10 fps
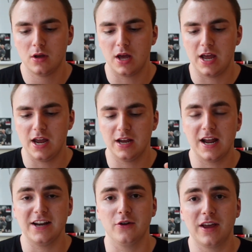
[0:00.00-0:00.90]
And
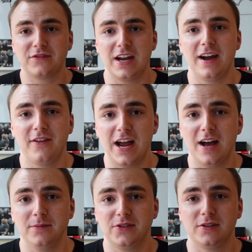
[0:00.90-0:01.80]
I don't have to have
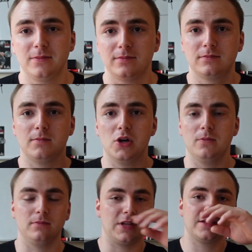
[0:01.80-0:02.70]
abs.
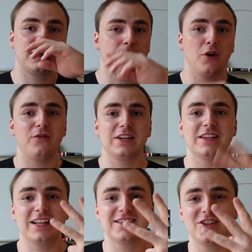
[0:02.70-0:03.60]
Boom. That's the perfect,
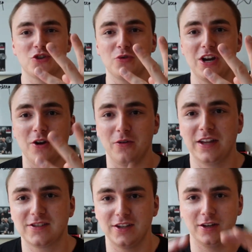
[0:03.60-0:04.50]
that's the trio.
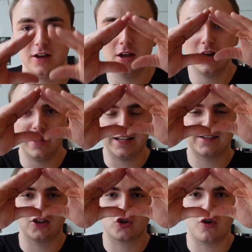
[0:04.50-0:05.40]
That's the, that's
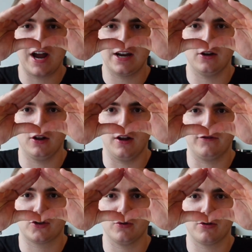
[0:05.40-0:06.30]
the triangle of
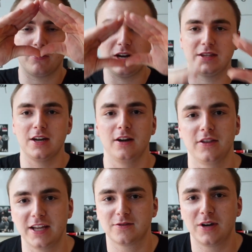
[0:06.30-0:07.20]
truth right there.
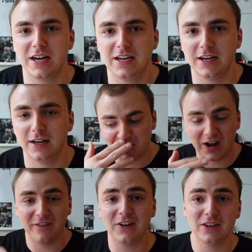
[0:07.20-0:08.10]
That's what I needed. So
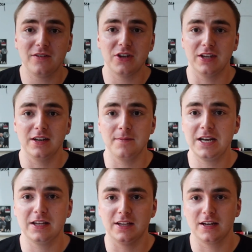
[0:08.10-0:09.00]
I fell in love with it
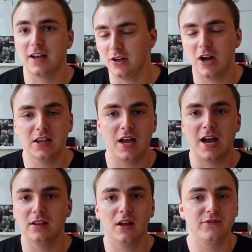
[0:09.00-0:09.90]
immediately. You know, I,
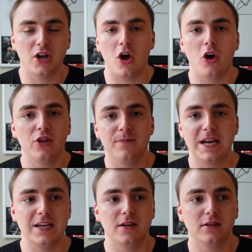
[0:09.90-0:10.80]
I loved all the
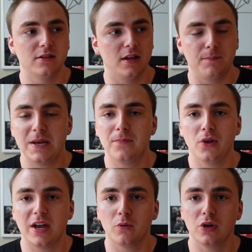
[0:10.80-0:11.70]
main people
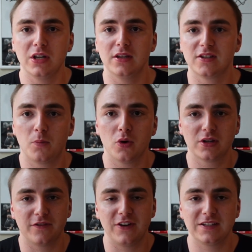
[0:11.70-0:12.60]
that were in the
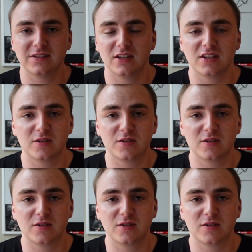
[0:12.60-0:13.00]
sport, the faces of the